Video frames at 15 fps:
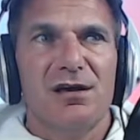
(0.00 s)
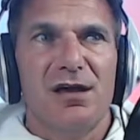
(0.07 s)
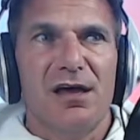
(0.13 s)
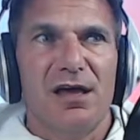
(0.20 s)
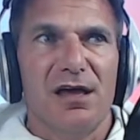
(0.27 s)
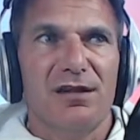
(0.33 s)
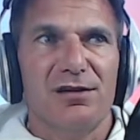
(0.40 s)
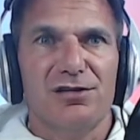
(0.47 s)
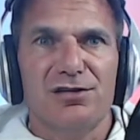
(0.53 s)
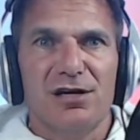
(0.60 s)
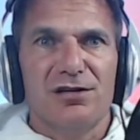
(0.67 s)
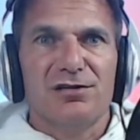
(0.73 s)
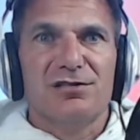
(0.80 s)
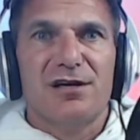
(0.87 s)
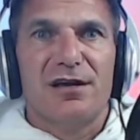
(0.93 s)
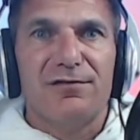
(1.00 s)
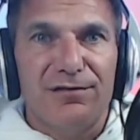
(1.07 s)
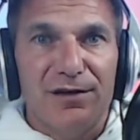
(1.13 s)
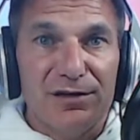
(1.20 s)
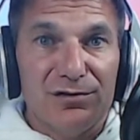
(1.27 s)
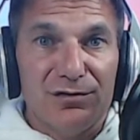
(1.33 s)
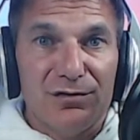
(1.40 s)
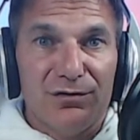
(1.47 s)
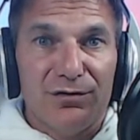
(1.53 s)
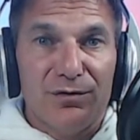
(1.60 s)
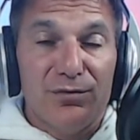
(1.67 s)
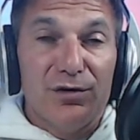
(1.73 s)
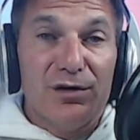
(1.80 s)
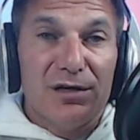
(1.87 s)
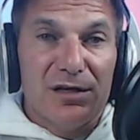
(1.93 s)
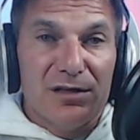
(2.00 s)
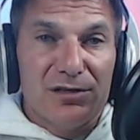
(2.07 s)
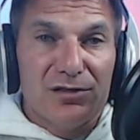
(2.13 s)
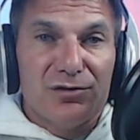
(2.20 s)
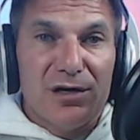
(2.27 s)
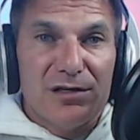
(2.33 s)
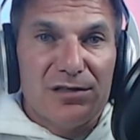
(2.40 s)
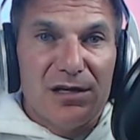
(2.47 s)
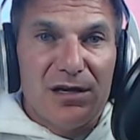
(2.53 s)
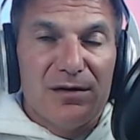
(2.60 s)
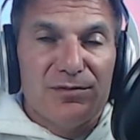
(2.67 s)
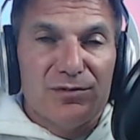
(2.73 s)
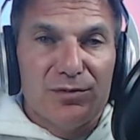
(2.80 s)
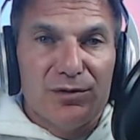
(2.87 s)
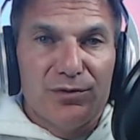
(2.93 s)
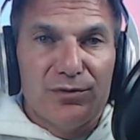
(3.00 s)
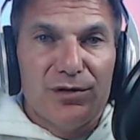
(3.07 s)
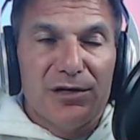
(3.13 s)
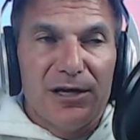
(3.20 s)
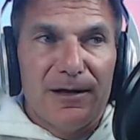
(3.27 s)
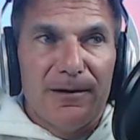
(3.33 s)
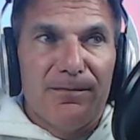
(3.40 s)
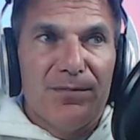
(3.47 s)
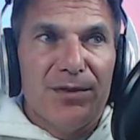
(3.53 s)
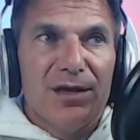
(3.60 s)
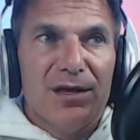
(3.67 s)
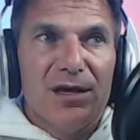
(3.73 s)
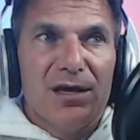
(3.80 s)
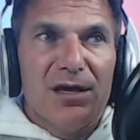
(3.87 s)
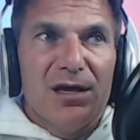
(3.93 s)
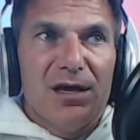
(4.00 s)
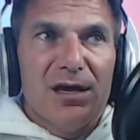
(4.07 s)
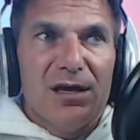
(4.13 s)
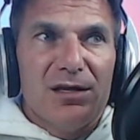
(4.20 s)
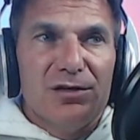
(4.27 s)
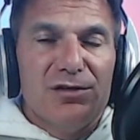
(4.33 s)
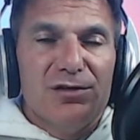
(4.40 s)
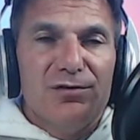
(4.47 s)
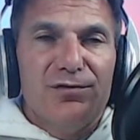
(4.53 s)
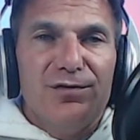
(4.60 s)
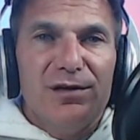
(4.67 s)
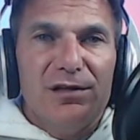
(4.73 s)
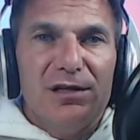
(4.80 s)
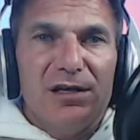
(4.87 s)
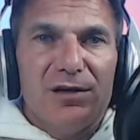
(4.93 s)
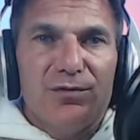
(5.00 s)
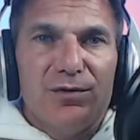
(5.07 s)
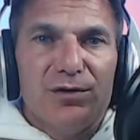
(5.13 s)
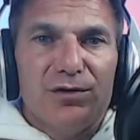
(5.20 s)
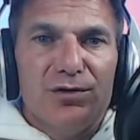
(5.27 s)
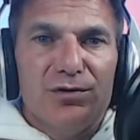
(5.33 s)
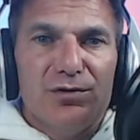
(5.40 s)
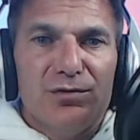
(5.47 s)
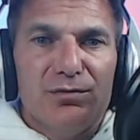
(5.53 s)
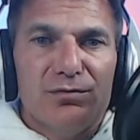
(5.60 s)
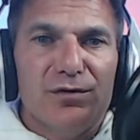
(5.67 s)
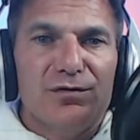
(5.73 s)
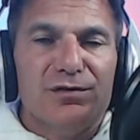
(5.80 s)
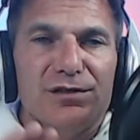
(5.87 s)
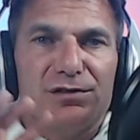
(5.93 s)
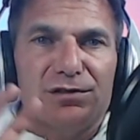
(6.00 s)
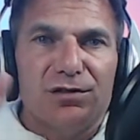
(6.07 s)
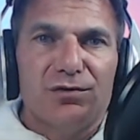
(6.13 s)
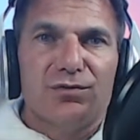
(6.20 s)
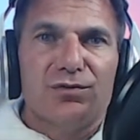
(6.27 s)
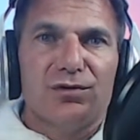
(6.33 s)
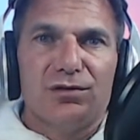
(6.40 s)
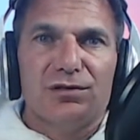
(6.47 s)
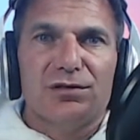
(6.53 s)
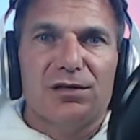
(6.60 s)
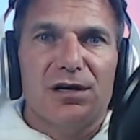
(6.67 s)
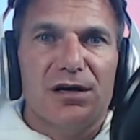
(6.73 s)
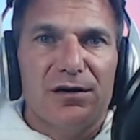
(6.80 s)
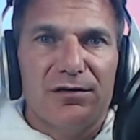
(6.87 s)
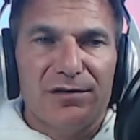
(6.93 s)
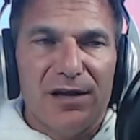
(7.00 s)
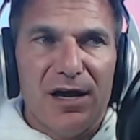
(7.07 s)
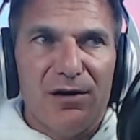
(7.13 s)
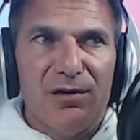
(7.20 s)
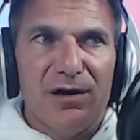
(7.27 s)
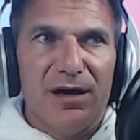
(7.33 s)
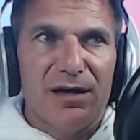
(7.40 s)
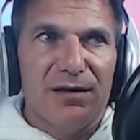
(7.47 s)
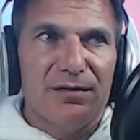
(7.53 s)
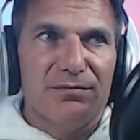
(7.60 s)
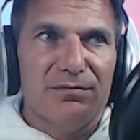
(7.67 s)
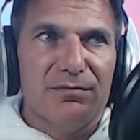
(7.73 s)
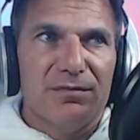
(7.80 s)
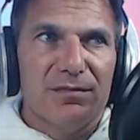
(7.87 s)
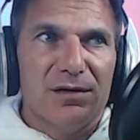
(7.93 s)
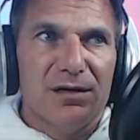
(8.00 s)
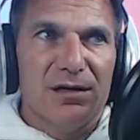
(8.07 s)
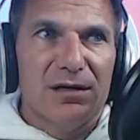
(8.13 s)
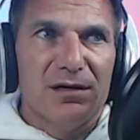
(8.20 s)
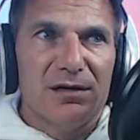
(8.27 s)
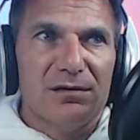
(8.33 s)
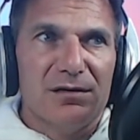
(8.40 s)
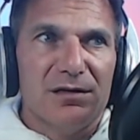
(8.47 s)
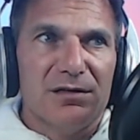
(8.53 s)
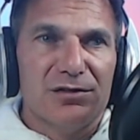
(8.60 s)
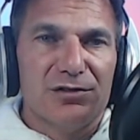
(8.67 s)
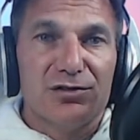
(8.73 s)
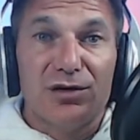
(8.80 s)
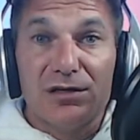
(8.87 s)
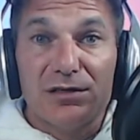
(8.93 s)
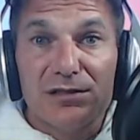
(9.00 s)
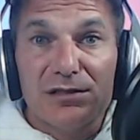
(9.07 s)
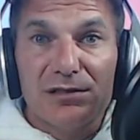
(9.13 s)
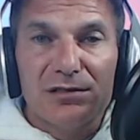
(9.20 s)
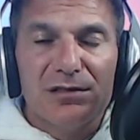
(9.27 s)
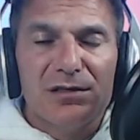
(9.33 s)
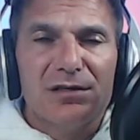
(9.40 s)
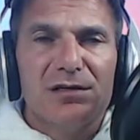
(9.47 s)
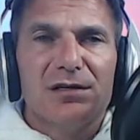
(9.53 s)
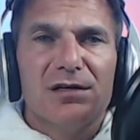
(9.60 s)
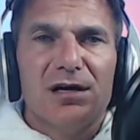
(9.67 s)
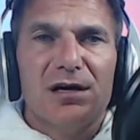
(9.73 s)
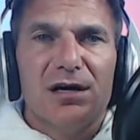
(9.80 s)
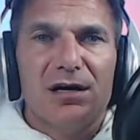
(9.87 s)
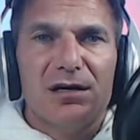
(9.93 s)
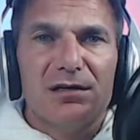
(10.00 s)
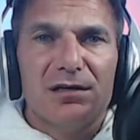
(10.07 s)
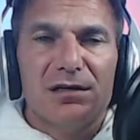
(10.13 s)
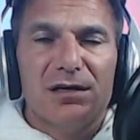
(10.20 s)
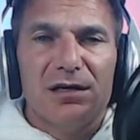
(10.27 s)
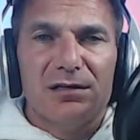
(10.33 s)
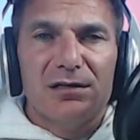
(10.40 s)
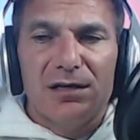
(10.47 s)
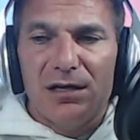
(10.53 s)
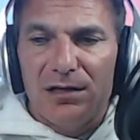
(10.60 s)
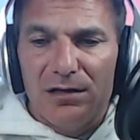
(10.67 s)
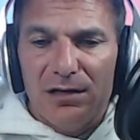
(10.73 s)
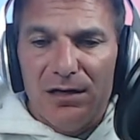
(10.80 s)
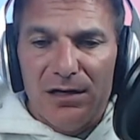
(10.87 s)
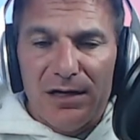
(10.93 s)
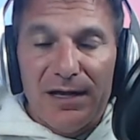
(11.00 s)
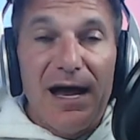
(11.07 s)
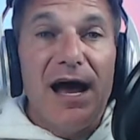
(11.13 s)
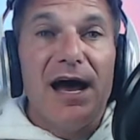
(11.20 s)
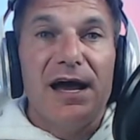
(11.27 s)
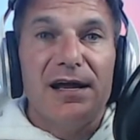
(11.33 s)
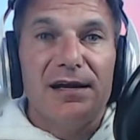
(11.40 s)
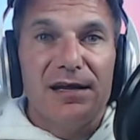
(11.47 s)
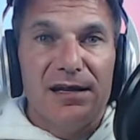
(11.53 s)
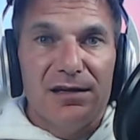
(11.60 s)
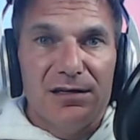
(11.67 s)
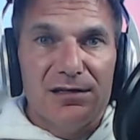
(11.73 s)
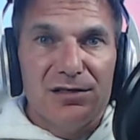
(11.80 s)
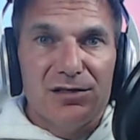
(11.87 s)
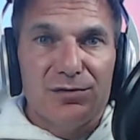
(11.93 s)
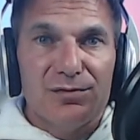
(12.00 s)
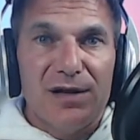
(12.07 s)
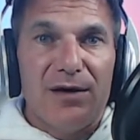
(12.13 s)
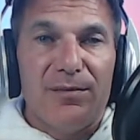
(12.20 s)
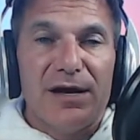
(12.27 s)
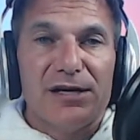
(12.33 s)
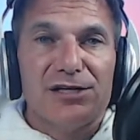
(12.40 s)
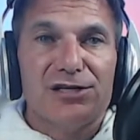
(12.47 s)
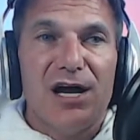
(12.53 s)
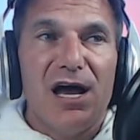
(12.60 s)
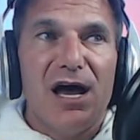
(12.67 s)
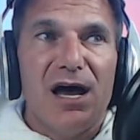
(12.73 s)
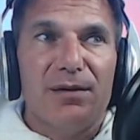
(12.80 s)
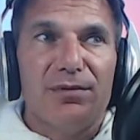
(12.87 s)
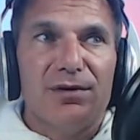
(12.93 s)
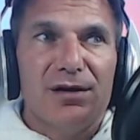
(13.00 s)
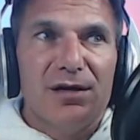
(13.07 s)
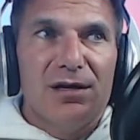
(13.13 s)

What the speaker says: and the challenges I face from working, the stress that comes with working. Do you feel like when you moved into the world of now I am an instructor and a guide, and this is now my job,